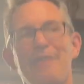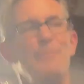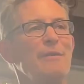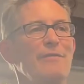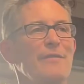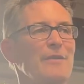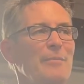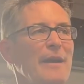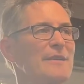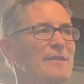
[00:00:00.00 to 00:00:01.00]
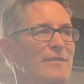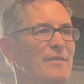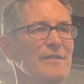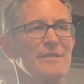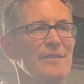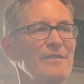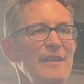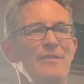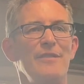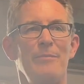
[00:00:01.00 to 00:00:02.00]
to be 50 pages. It just
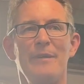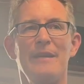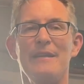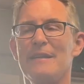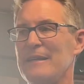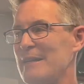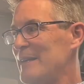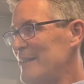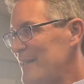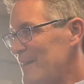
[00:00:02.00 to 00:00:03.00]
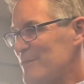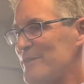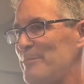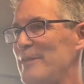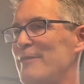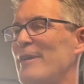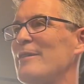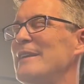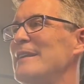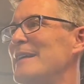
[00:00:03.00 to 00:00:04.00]
needs to be, just be
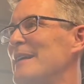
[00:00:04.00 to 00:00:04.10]
very